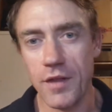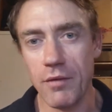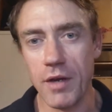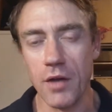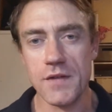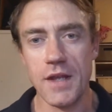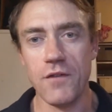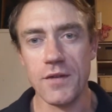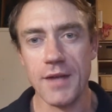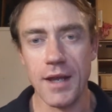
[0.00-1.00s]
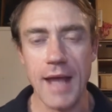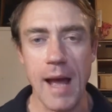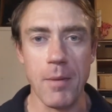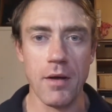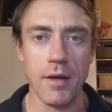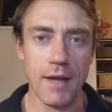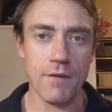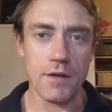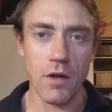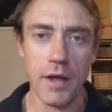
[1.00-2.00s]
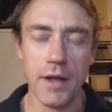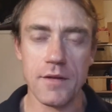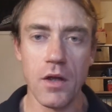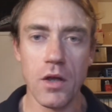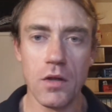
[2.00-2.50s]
theory goes that if you take GABA in the diet,